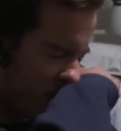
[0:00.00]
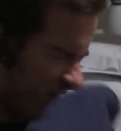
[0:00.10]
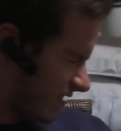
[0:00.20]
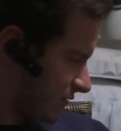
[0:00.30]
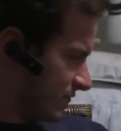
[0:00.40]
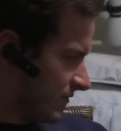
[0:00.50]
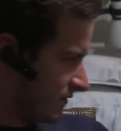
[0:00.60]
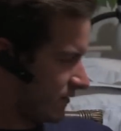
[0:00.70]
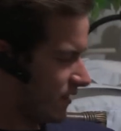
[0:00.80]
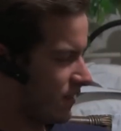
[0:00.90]
Which one is
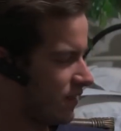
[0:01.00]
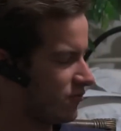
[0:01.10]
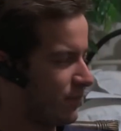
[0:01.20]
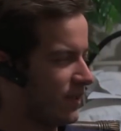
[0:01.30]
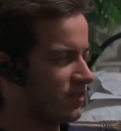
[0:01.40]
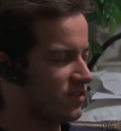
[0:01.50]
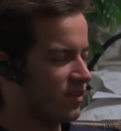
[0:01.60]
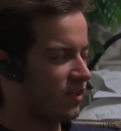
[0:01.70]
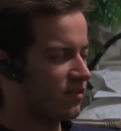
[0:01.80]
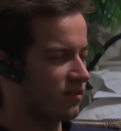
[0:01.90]
it? It was Peter
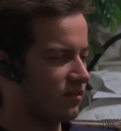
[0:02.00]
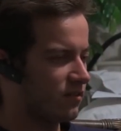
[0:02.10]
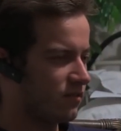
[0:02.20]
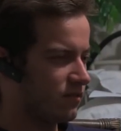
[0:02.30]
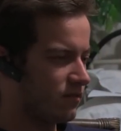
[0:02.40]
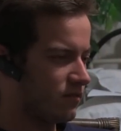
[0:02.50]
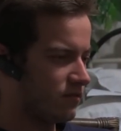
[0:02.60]
Senior. Peter Senior.